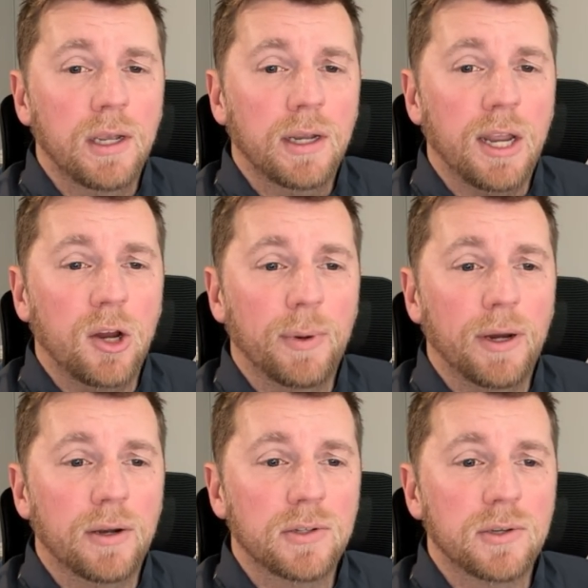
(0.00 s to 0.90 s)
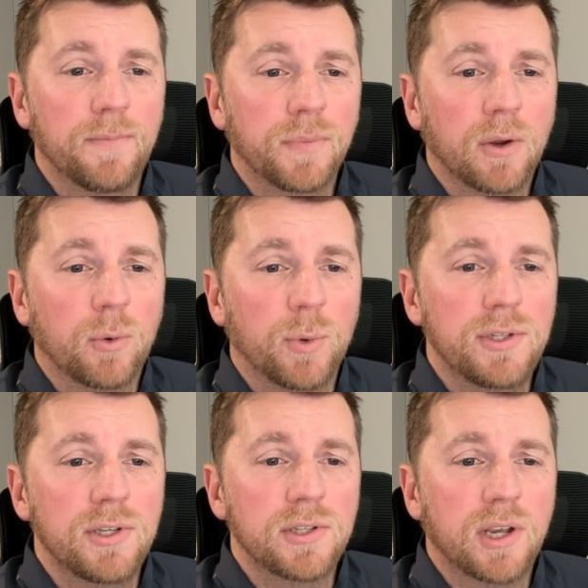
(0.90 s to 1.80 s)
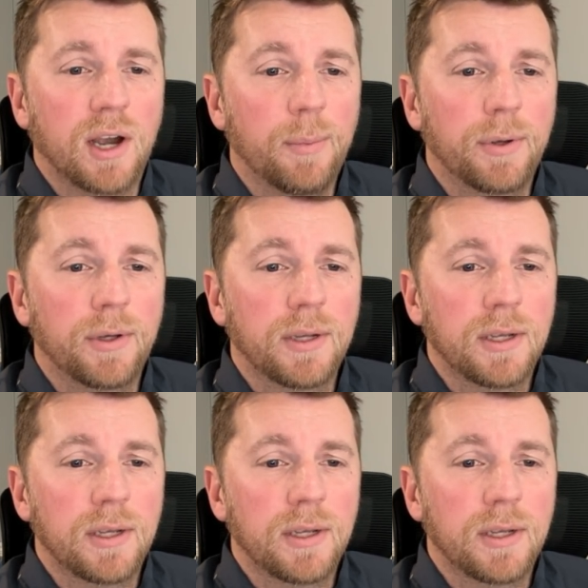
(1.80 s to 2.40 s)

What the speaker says: Care Bears, Reese's Cup,